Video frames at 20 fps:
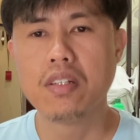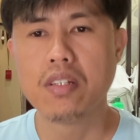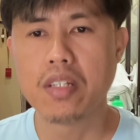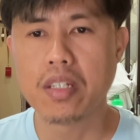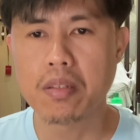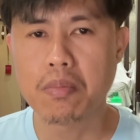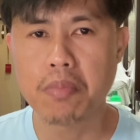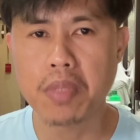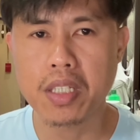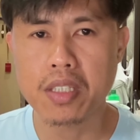
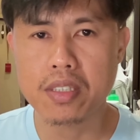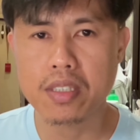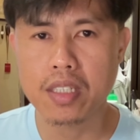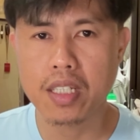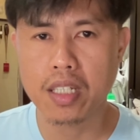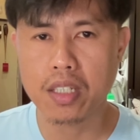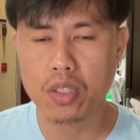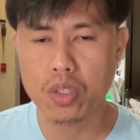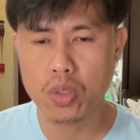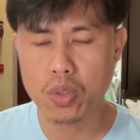It means
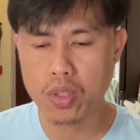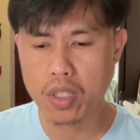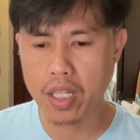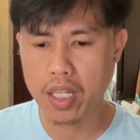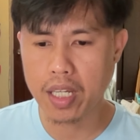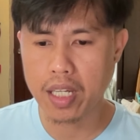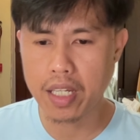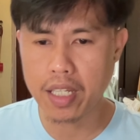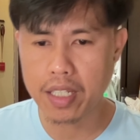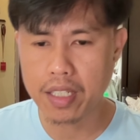that you
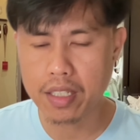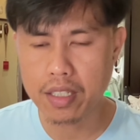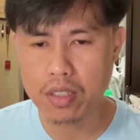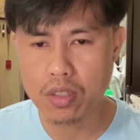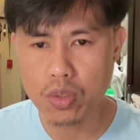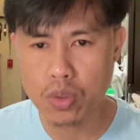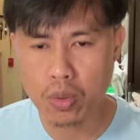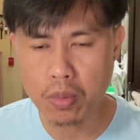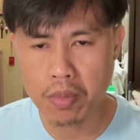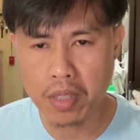can,
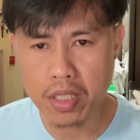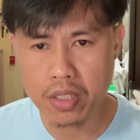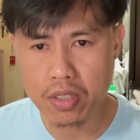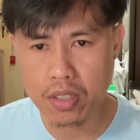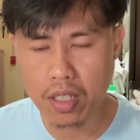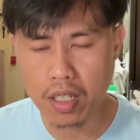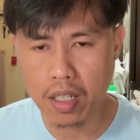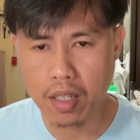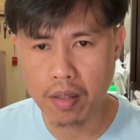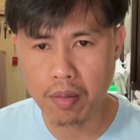you must
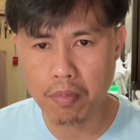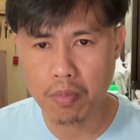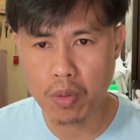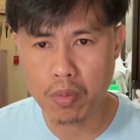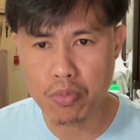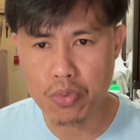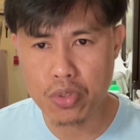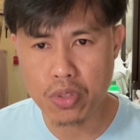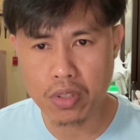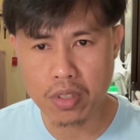um,
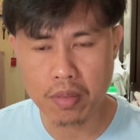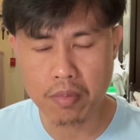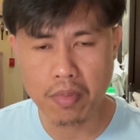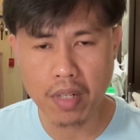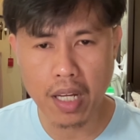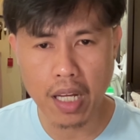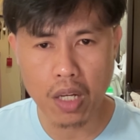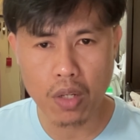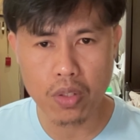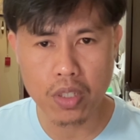observe
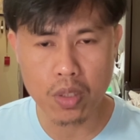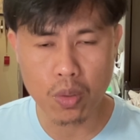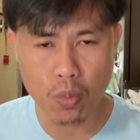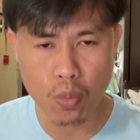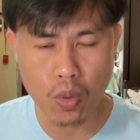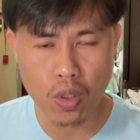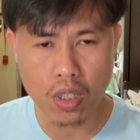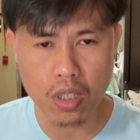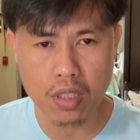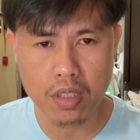how it
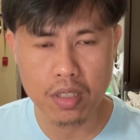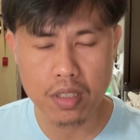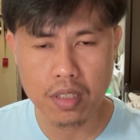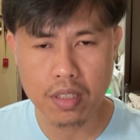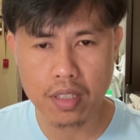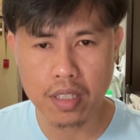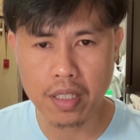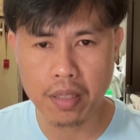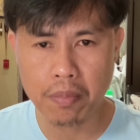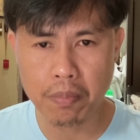walks.
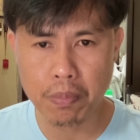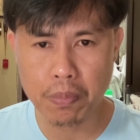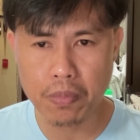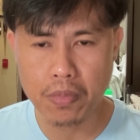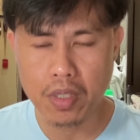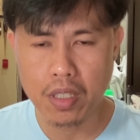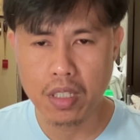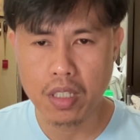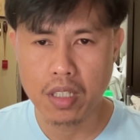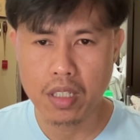Then
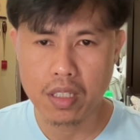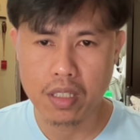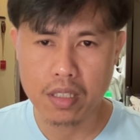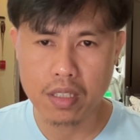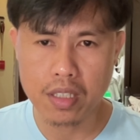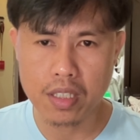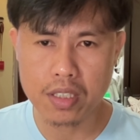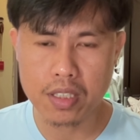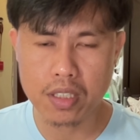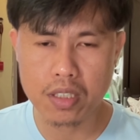
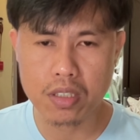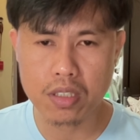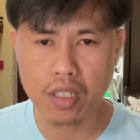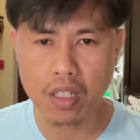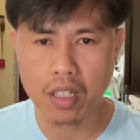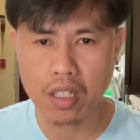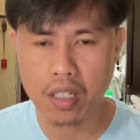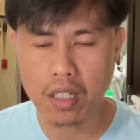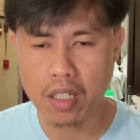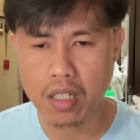this is
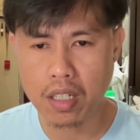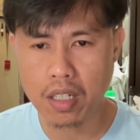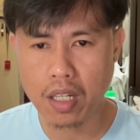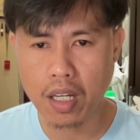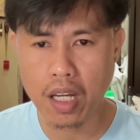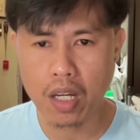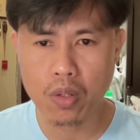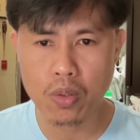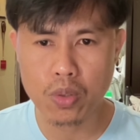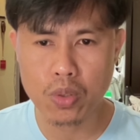uh,
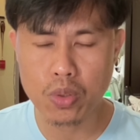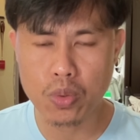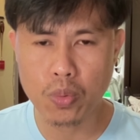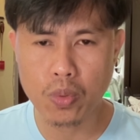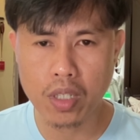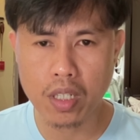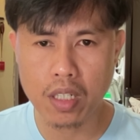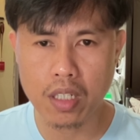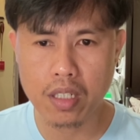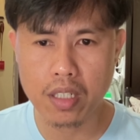how you
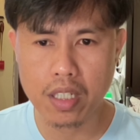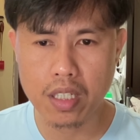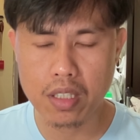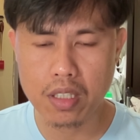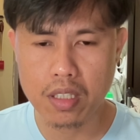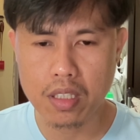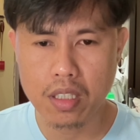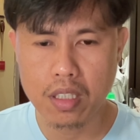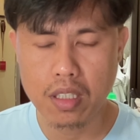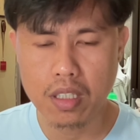will
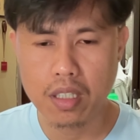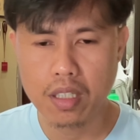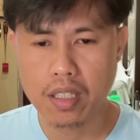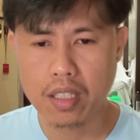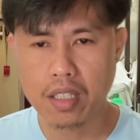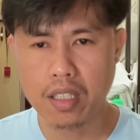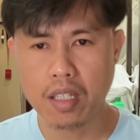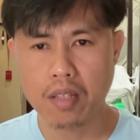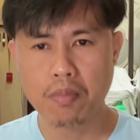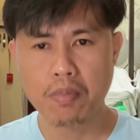
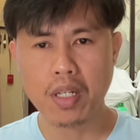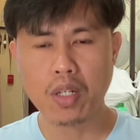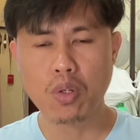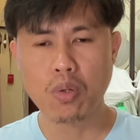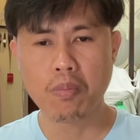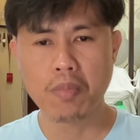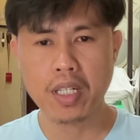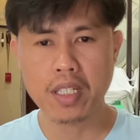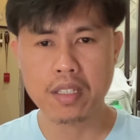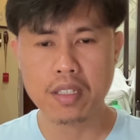give a
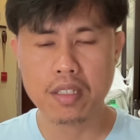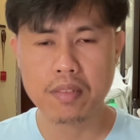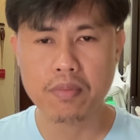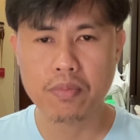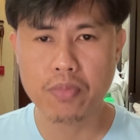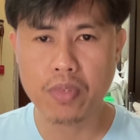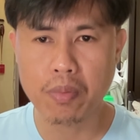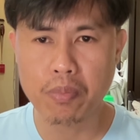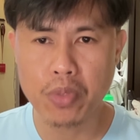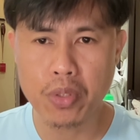command
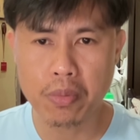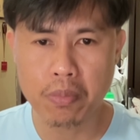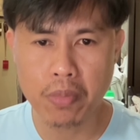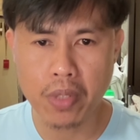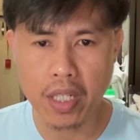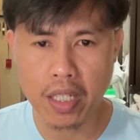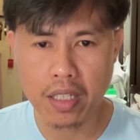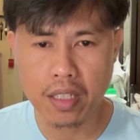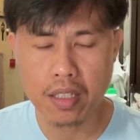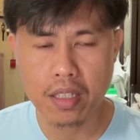from your
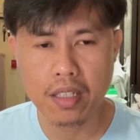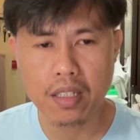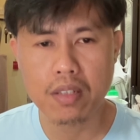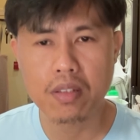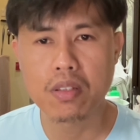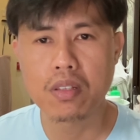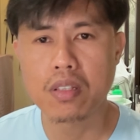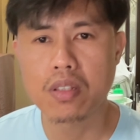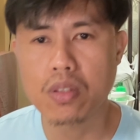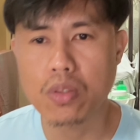brain
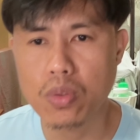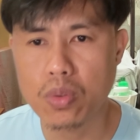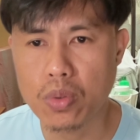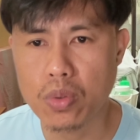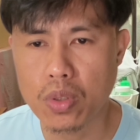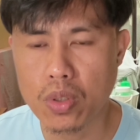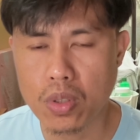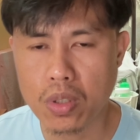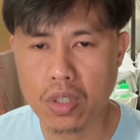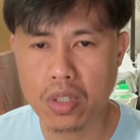to
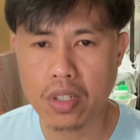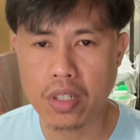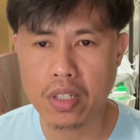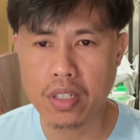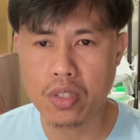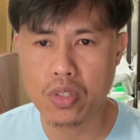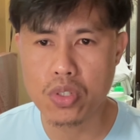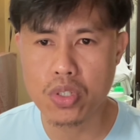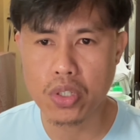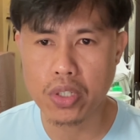your
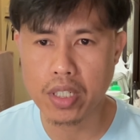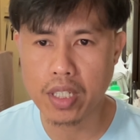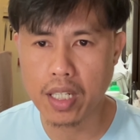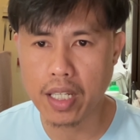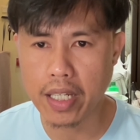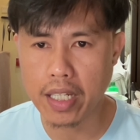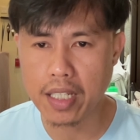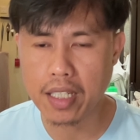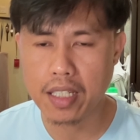injured leg,